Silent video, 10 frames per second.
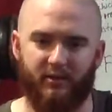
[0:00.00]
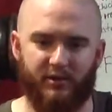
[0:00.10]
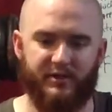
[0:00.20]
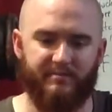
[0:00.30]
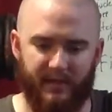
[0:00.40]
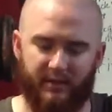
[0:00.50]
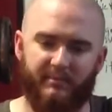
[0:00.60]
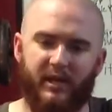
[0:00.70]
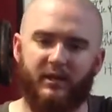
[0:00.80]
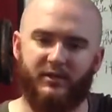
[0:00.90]
or just being
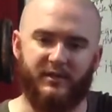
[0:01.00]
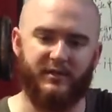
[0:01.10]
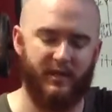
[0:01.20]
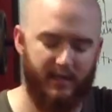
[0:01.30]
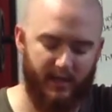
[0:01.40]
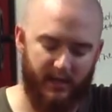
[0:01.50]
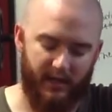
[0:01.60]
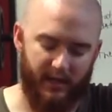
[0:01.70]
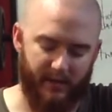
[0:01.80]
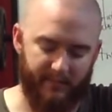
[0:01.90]
obnoxious.
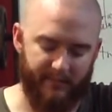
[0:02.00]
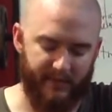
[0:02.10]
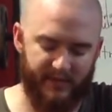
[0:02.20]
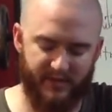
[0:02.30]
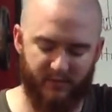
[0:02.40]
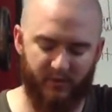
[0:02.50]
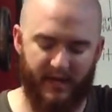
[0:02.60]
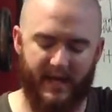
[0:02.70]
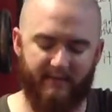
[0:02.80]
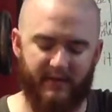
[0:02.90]
This isn't really
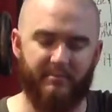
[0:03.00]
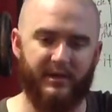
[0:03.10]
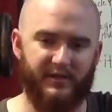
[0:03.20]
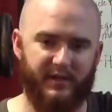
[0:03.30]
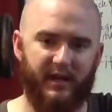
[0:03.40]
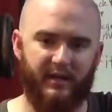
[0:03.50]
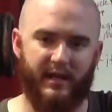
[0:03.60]
heavy, but it's got a